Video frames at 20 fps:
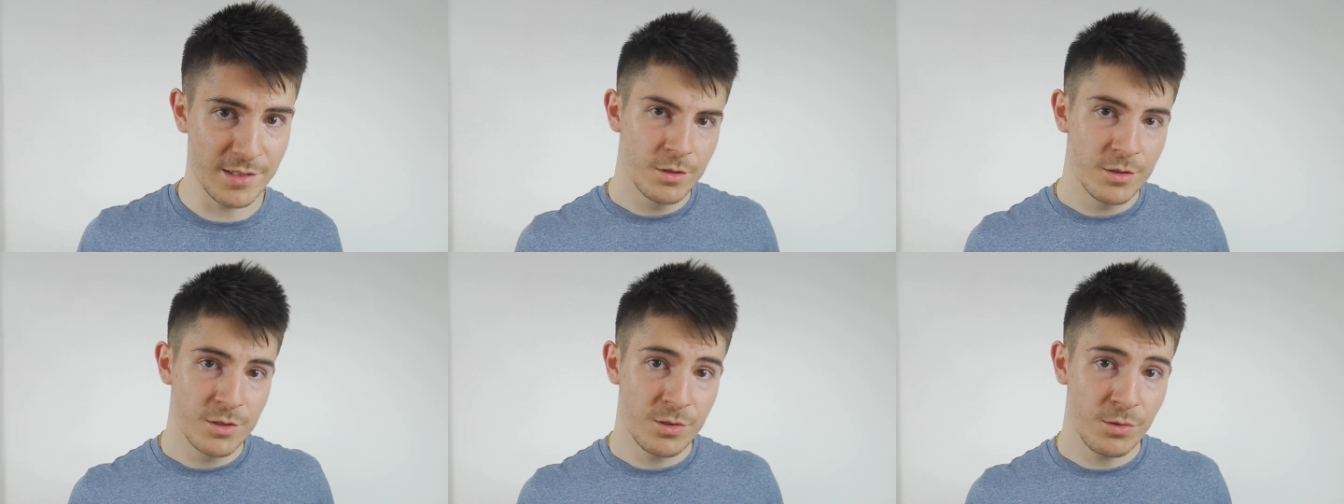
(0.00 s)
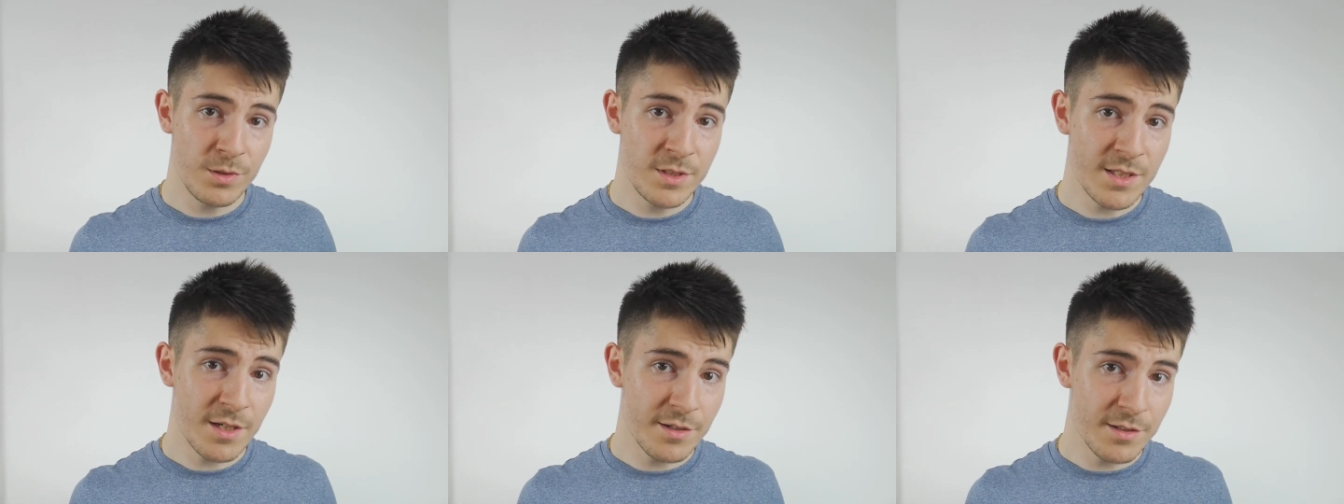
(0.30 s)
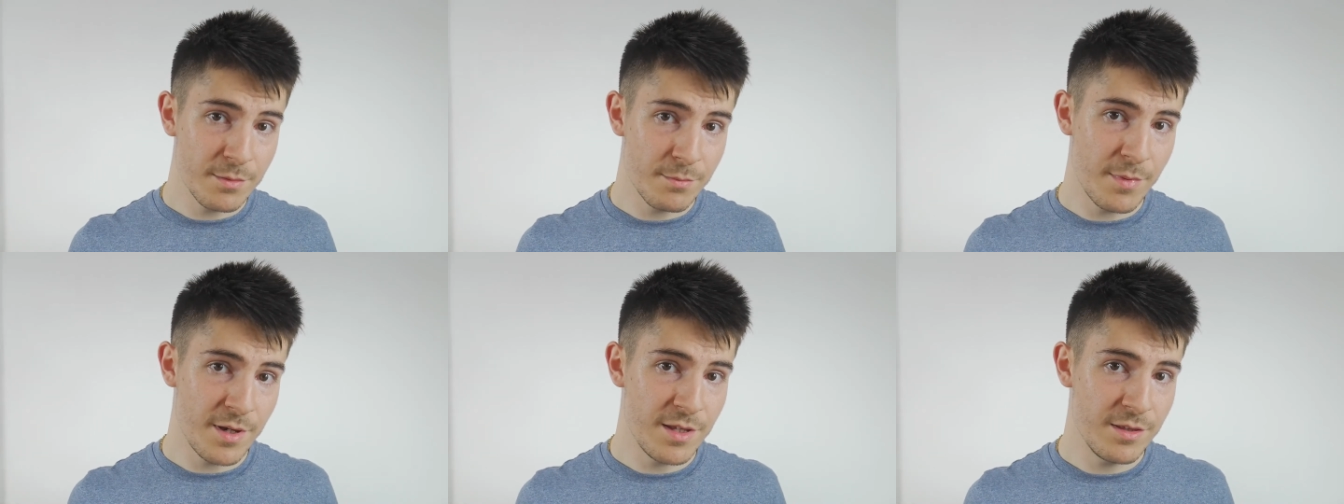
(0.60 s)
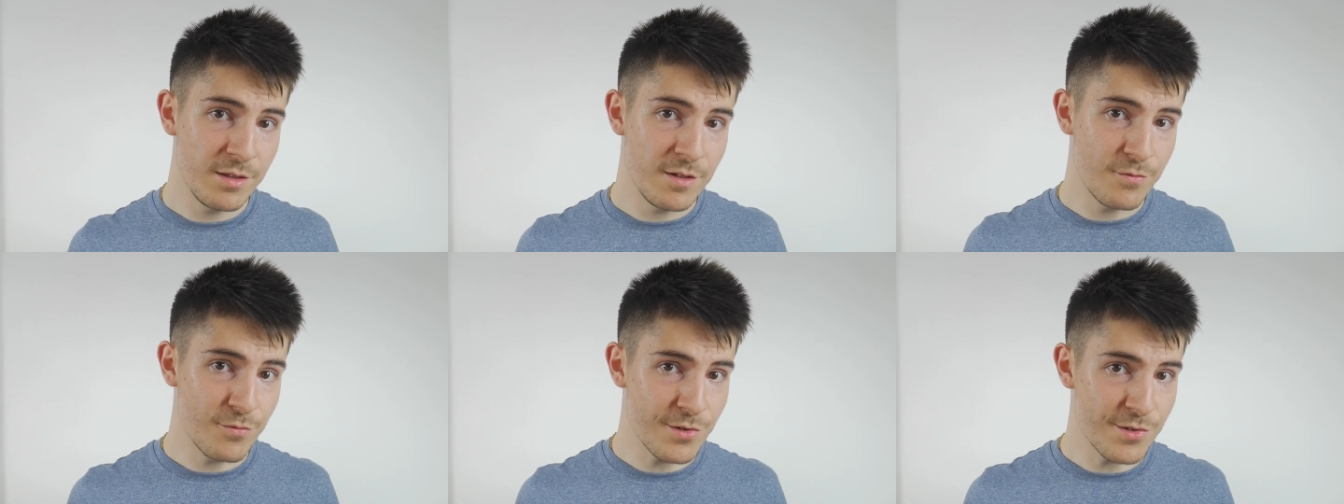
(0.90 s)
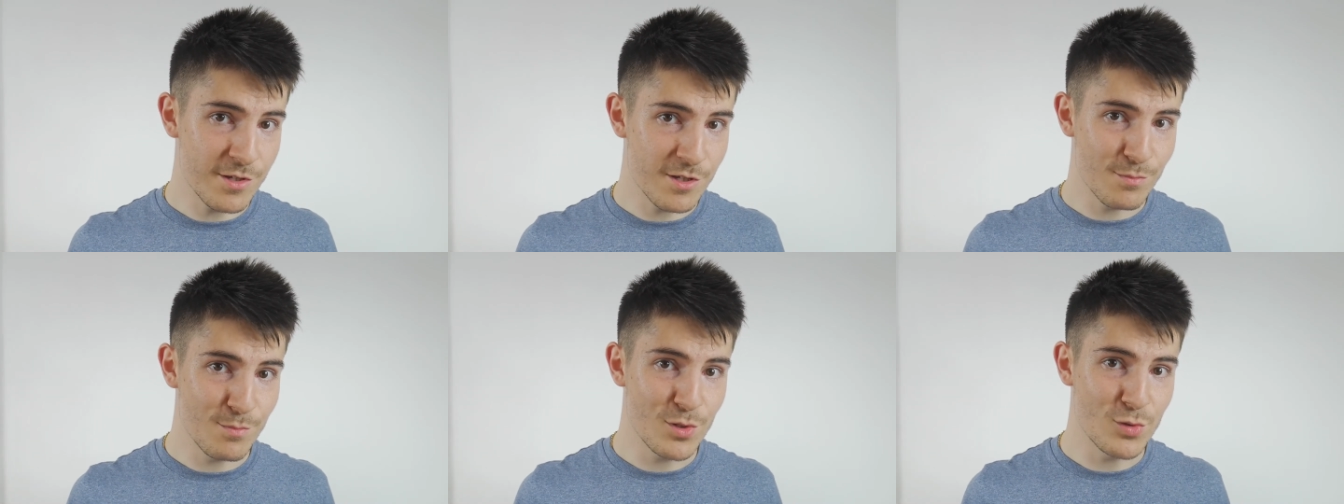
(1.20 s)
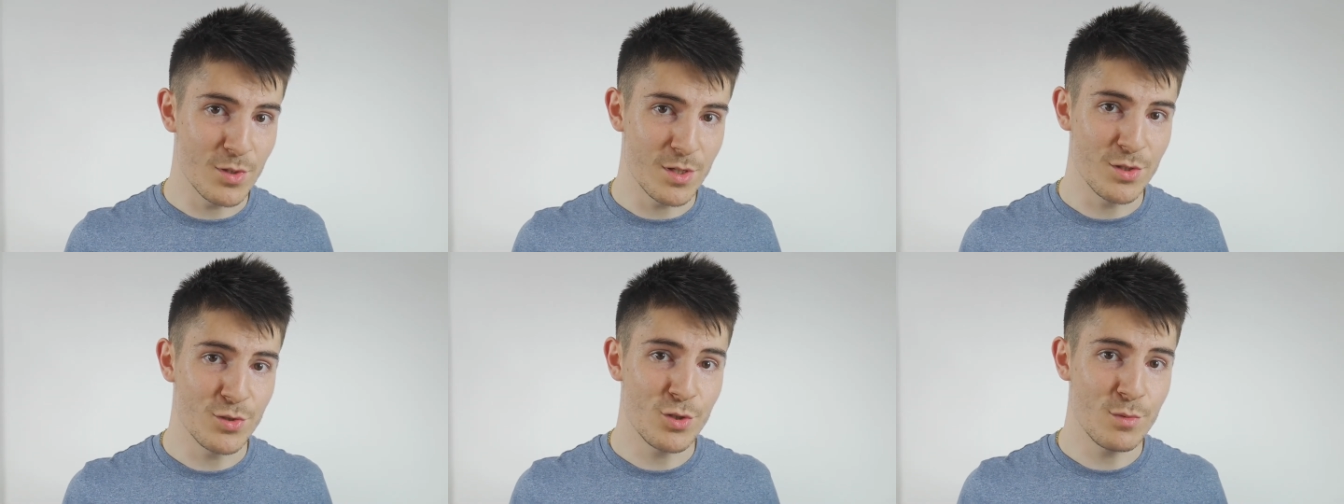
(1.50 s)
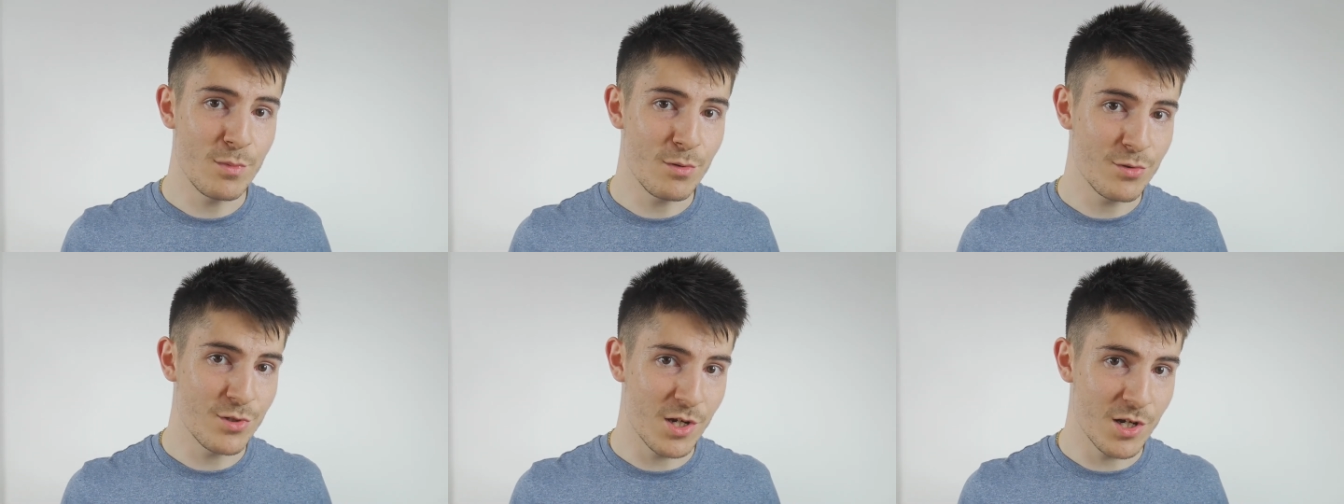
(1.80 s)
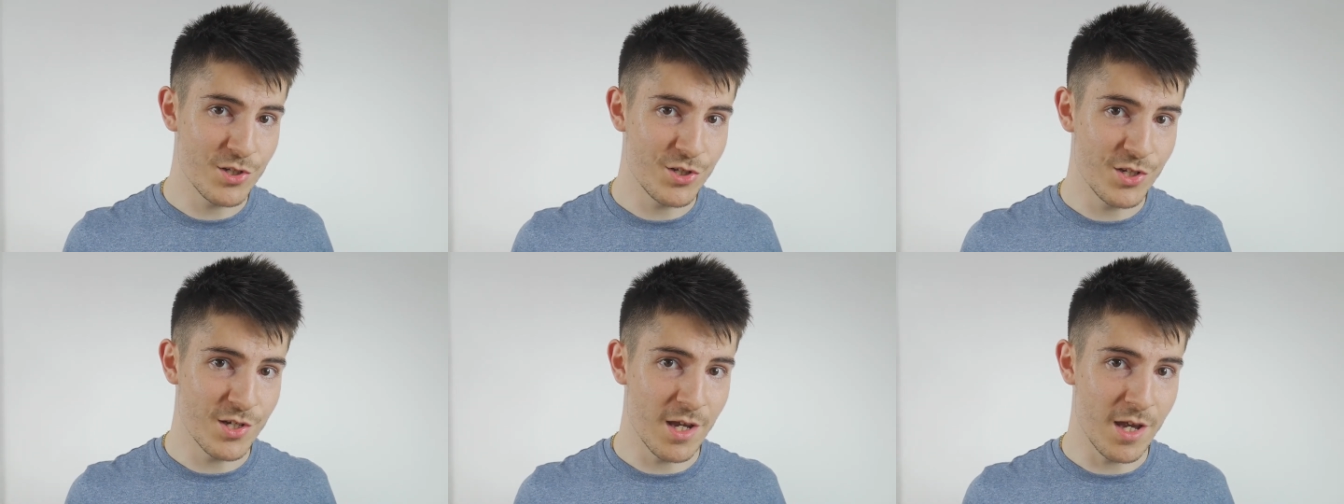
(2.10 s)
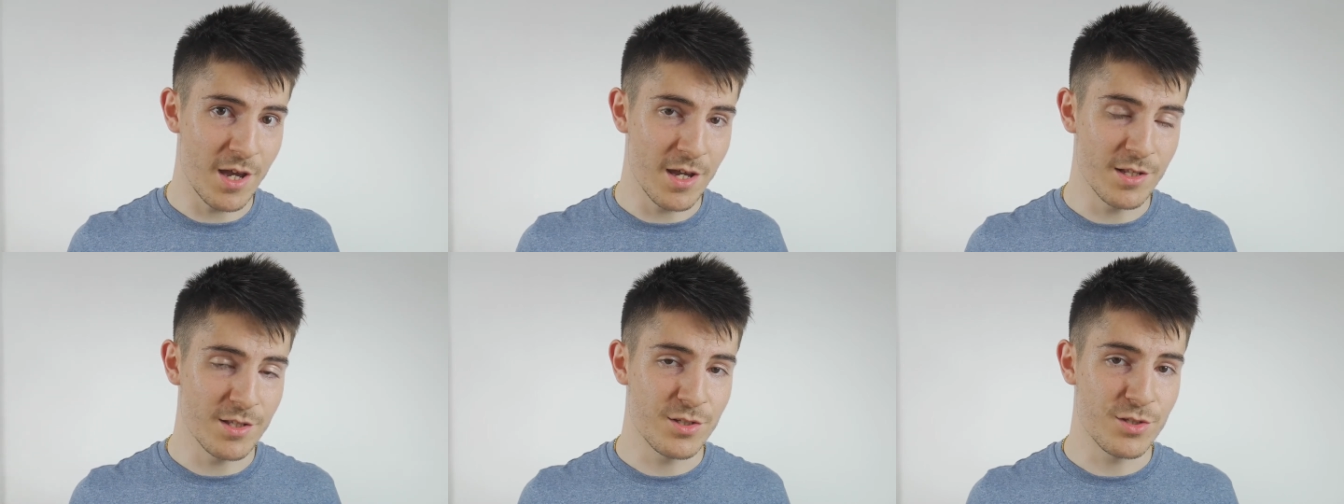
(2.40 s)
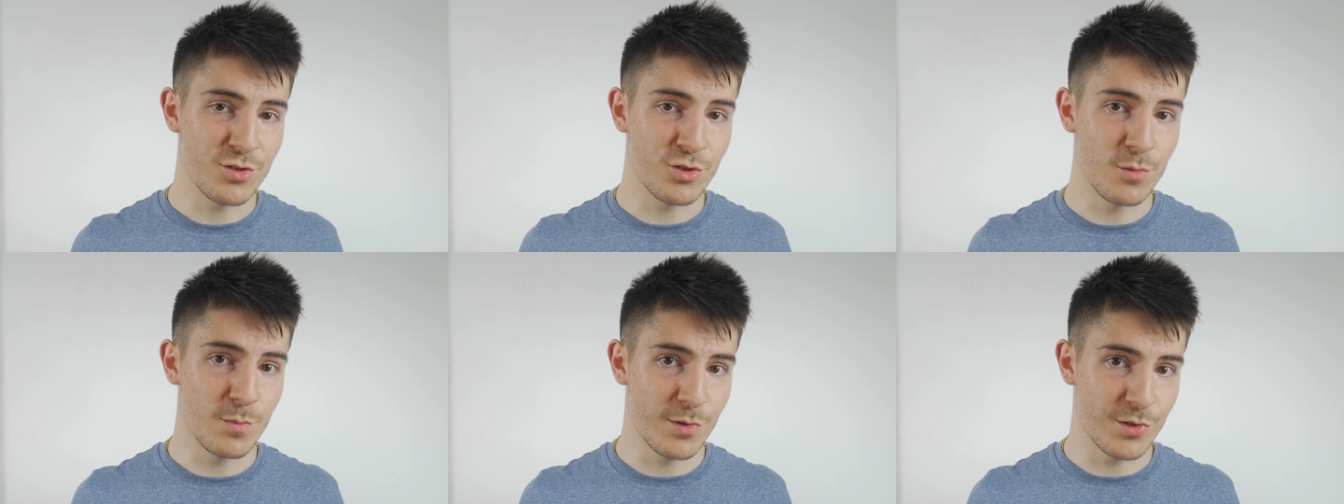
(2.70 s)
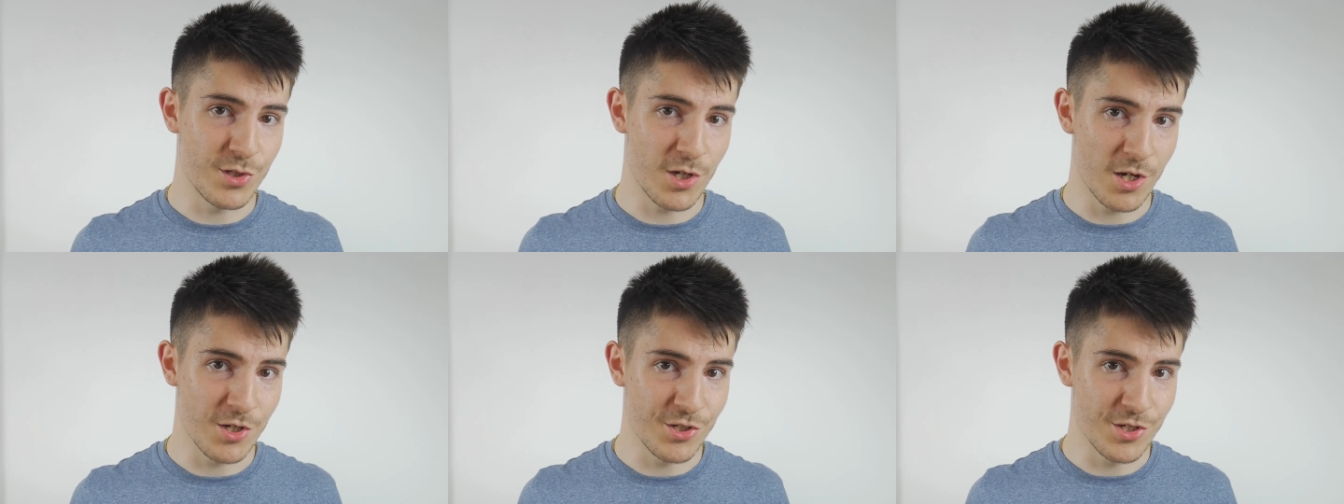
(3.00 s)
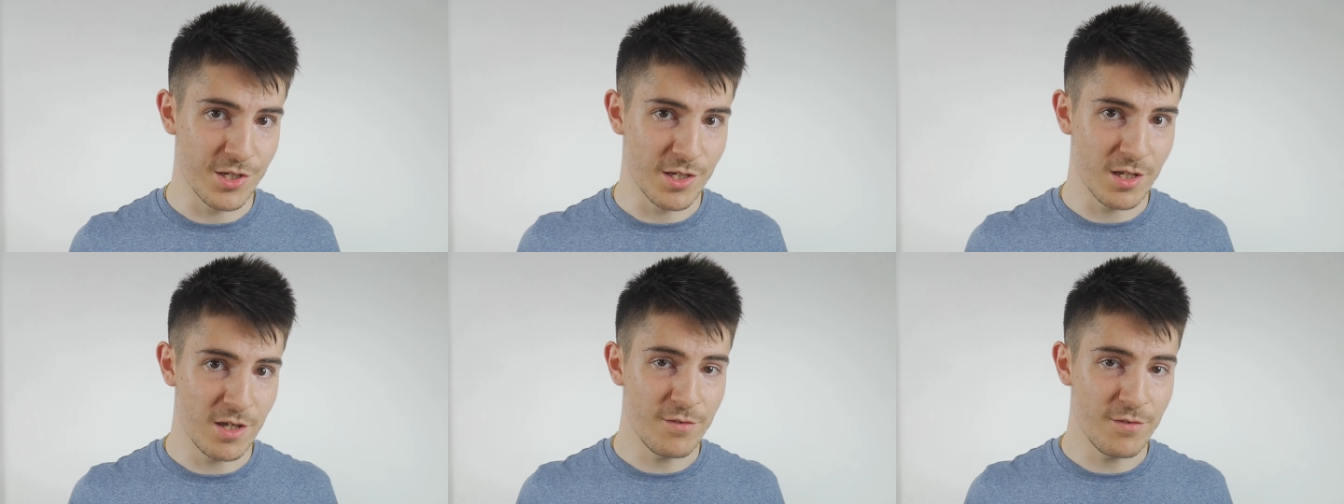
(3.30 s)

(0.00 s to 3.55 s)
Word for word: So these are the main differences between turbocharging and supercharging.